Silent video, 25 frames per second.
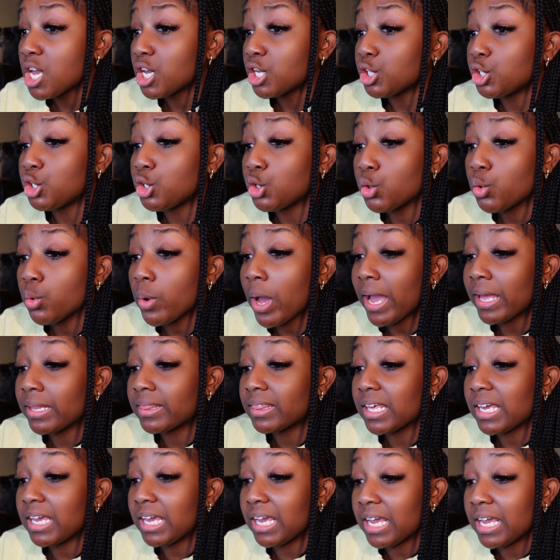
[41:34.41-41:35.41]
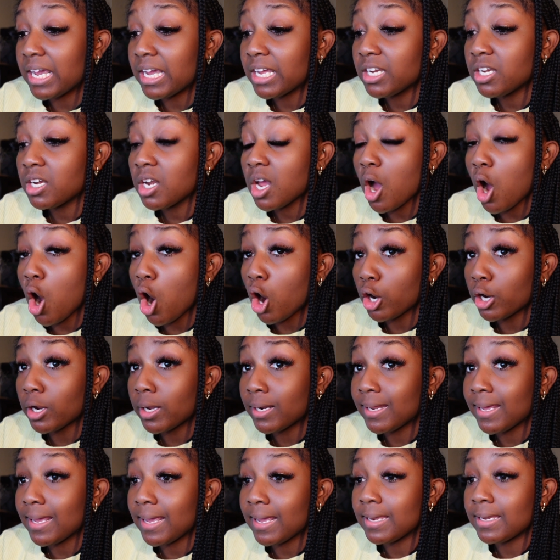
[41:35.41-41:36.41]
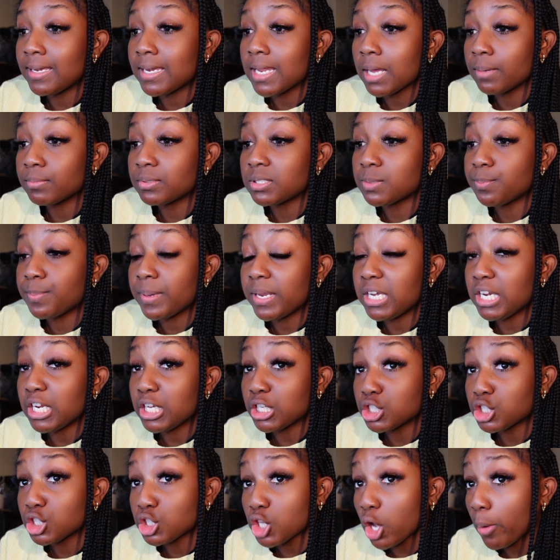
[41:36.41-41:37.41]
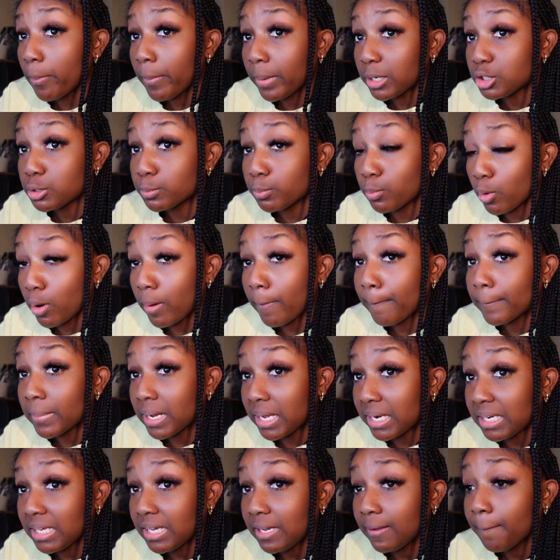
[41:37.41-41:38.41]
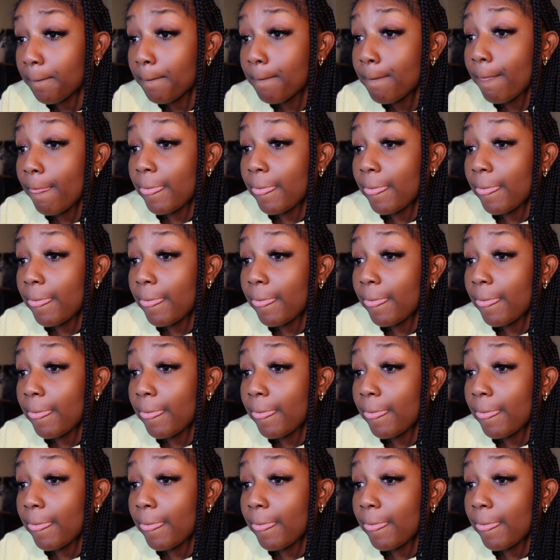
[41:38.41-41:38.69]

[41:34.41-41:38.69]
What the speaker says: You at the end are going to end up spending so much more money